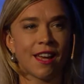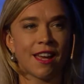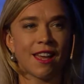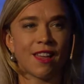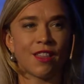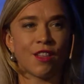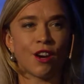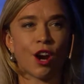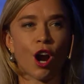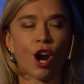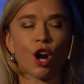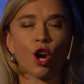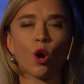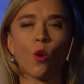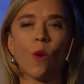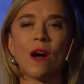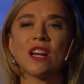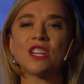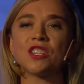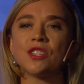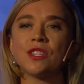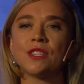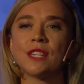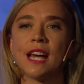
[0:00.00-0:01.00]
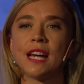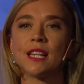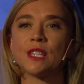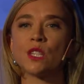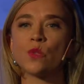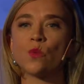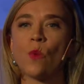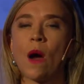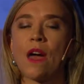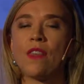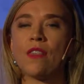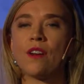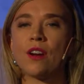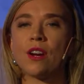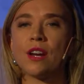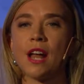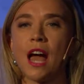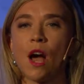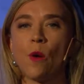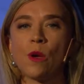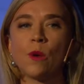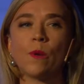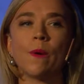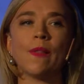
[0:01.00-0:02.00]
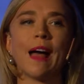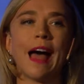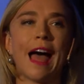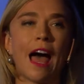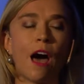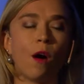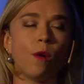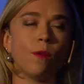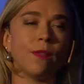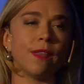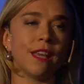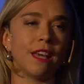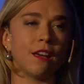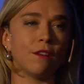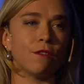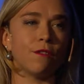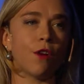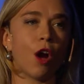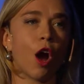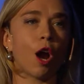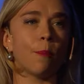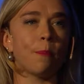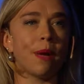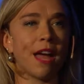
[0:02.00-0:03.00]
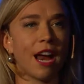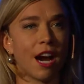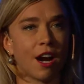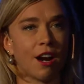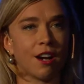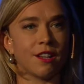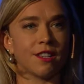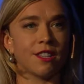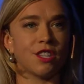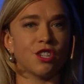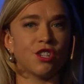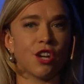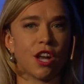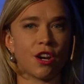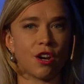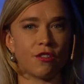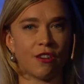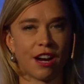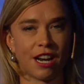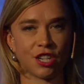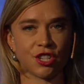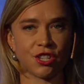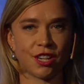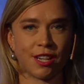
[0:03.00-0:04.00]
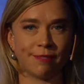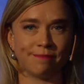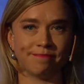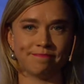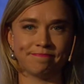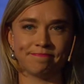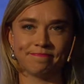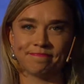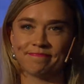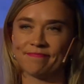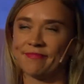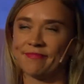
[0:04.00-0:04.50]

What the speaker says: there are questions as to whether or not we will outlive our parents' generation.